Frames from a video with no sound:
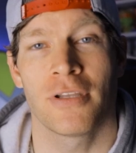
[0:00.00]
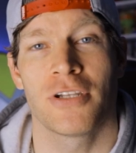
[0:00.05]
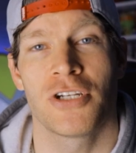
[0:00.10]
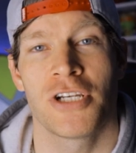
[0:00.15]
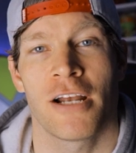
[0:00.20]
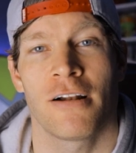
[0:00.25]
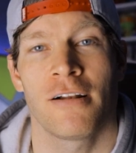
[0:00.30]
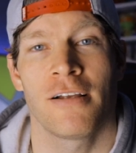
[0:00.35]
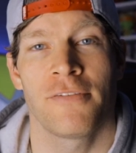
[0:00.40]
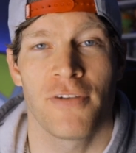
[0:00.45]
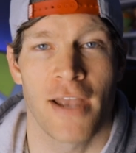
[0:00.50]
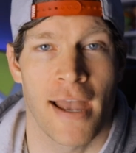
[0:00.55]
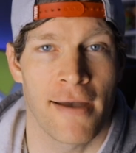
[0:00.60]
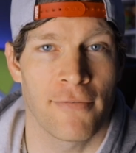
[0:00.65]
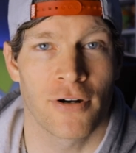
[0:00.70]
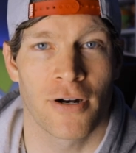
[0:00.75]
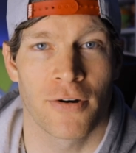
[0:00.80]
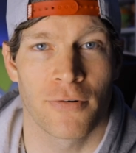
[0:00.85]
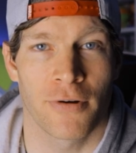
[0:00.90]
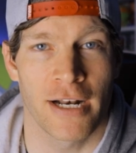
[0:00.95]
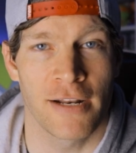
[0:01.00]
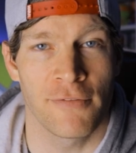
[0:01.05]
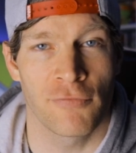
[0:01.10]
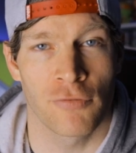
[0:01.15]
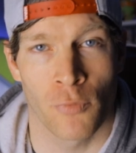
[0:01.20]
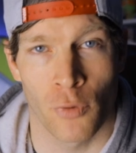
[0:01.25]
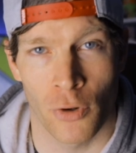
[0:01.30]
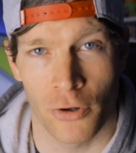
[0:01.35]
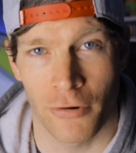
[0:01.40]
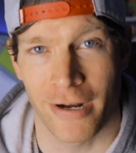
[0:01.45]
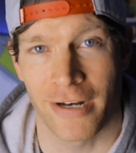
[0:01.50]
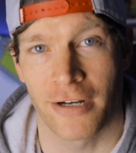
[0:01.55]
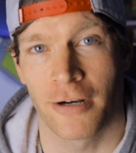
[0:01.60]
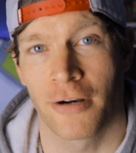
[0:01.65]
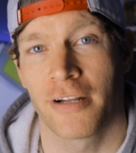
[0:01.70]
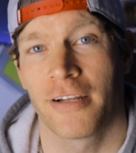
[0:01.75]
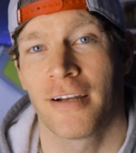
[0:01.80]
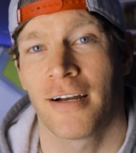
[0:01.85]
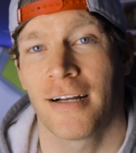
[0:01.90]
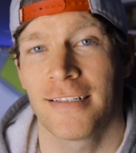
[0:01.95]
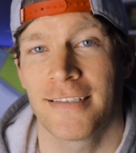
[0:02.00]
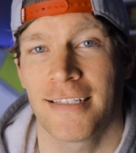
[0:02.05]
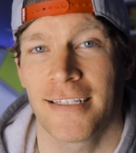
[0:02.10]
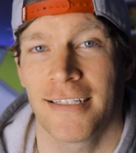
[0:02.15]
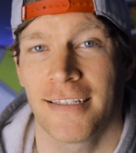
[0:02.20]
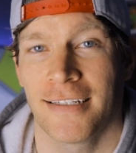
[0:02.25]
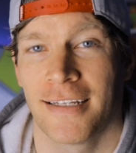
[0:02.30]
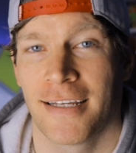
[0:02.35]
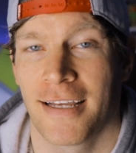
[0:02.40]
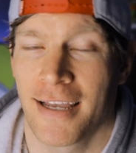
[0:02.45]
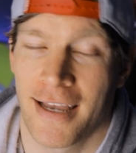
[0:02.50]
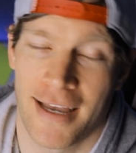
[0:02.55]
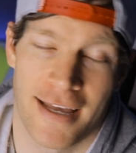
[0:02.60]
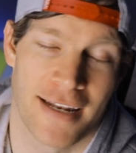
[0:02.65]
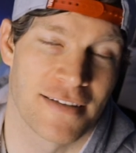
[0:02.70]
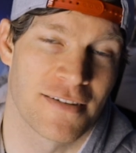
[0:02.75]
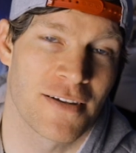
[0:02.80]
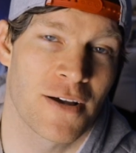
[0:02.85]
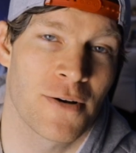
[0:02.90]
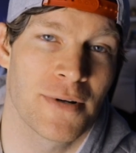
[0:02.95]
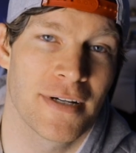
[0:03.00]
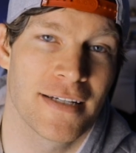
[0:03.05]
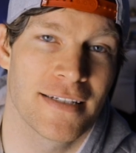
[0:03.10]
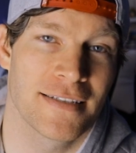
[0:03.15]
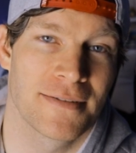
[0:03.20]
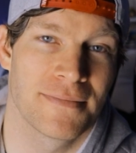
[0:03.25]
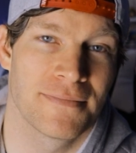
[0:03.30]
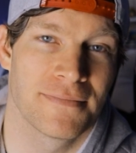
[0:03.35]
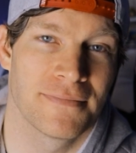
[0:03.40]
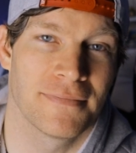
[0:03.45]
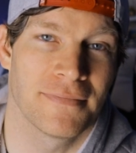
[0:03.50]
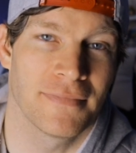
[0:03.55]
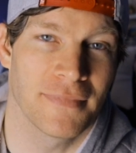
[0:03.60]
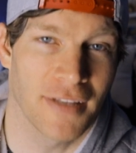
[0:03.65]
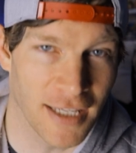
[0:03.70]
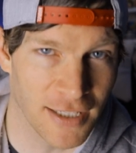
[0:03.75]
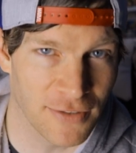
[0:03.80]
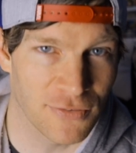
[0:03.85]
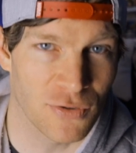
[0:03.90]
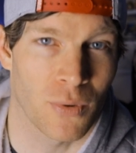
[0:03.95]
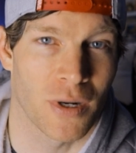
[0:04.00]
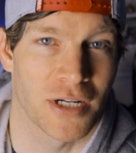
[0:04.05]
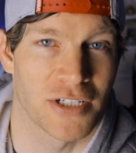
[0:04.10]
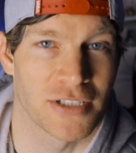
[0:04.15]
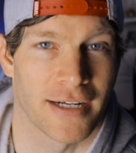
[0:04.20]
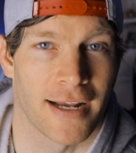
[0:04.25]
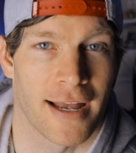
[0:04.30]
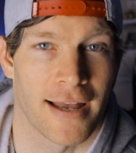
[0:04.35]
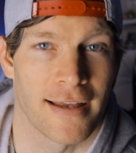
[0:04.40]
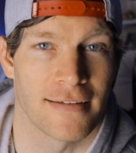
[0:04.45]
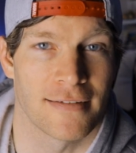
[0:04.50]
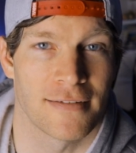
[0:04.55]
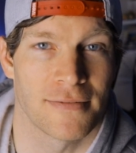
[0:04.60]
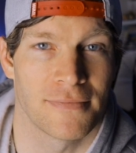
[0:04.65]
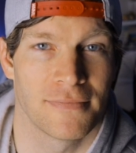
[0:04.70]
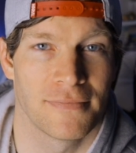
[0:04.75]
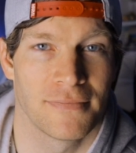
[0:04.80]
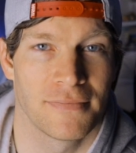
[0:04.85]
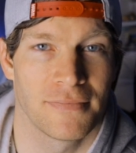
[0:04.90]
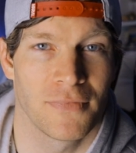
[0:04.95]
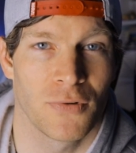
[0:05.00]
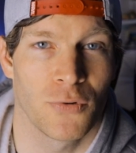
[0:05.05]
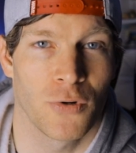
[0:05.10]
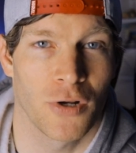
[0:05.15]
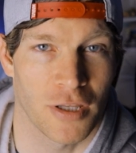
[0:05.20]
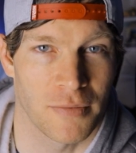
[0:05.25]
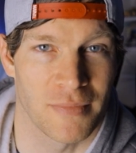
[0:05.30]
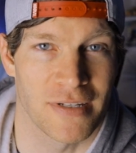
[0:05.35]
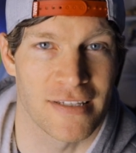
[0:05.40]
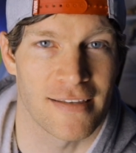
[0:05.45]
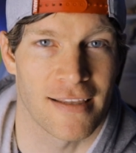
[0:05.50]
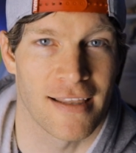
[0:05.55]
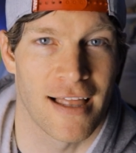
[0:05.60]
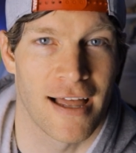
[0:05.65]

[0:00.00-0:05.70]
to the channel if you haven't already for more great nerdy content. And as always, thanks for watching guys. It really means a